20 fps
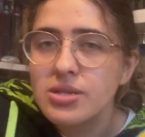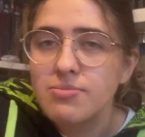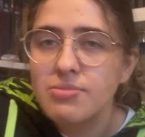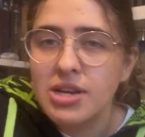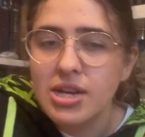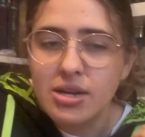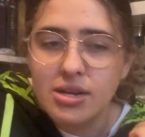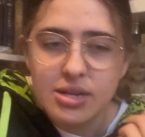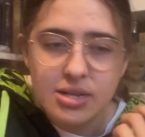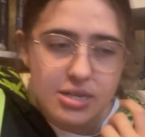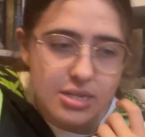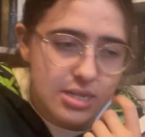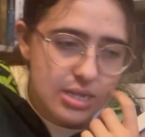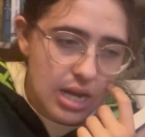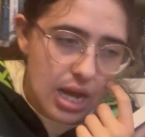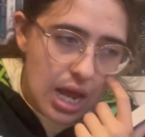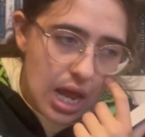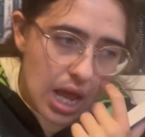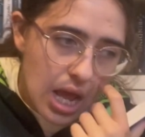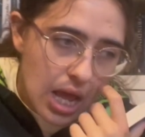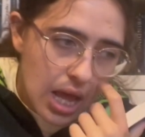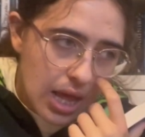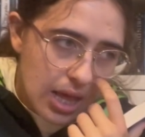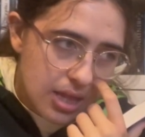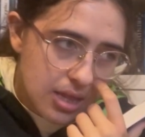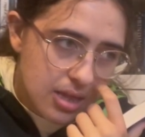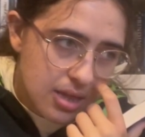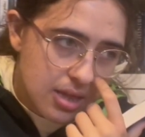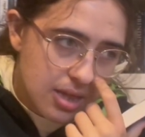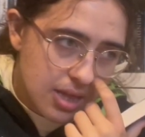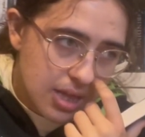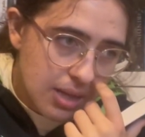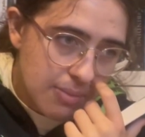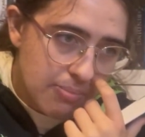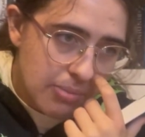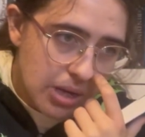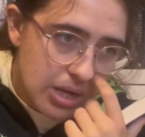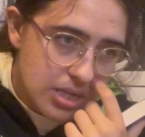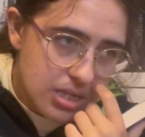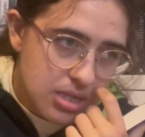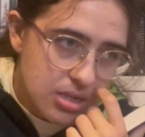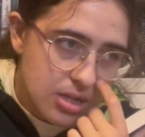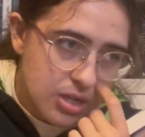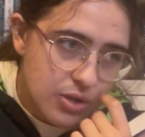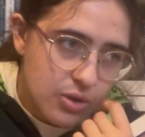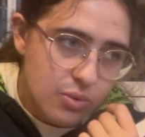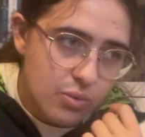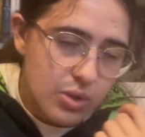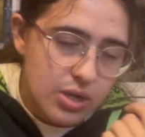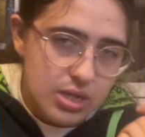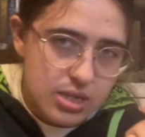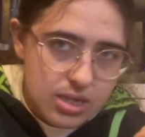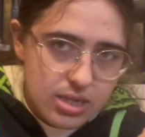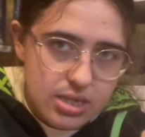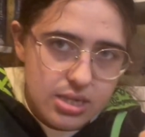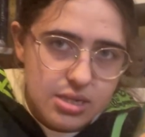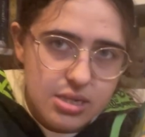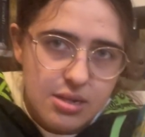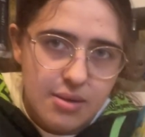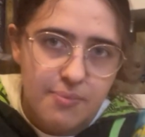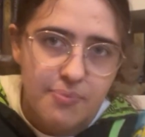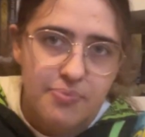because the person who was